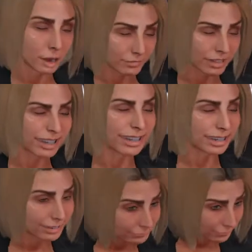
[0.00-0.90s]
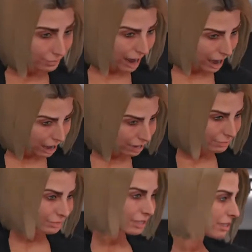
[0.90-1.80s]
office in
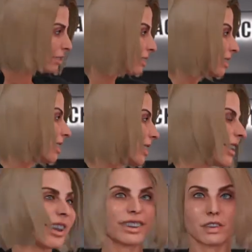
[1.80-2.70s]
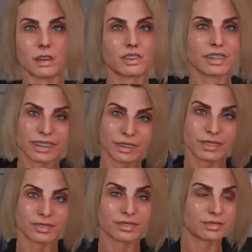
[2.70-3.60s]
five. Any
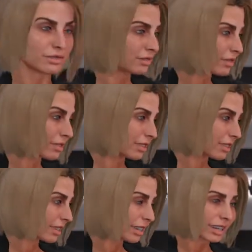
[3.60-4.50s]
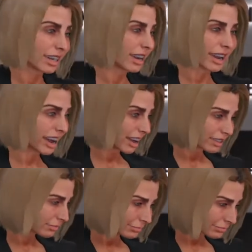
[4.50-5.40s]
questions? Uh, just one or
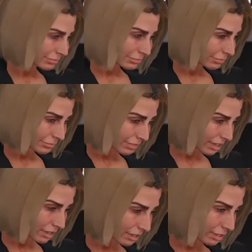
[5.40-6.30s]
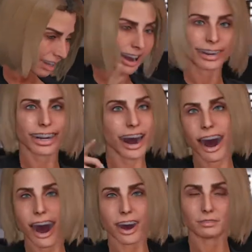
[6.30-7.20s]
two, maybe. Like, I was wondering. Great.
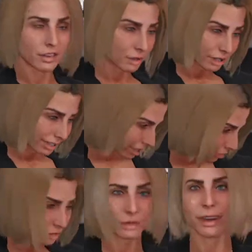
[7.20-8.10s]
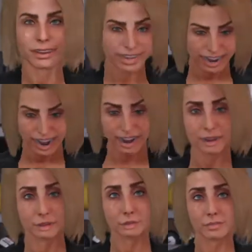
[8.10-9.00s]
I've got to run and deal with this.
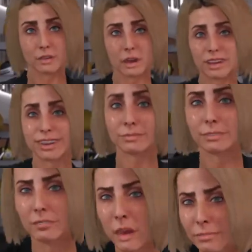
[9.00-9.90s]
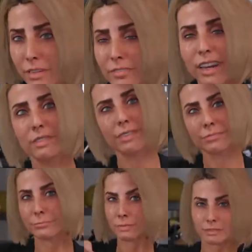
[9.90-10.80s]
And you've got the last bit of forms to fill out
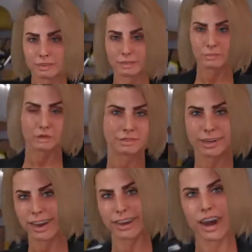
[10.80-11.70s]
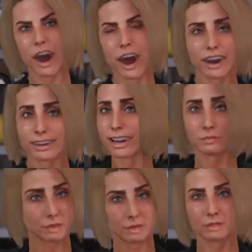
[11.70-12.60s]
waivers and whatnot. I
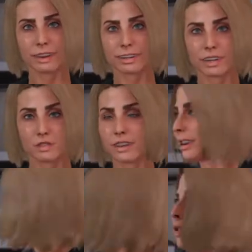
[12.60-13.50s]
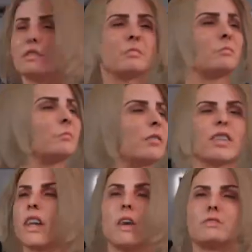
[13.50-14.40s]
gave you your training gear, right?
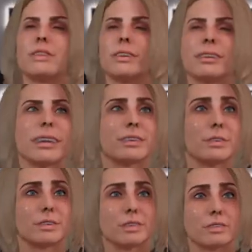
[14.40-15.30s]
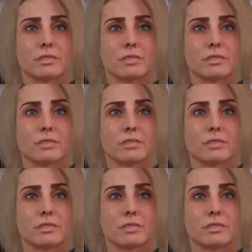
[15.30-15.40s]
No, I didn't.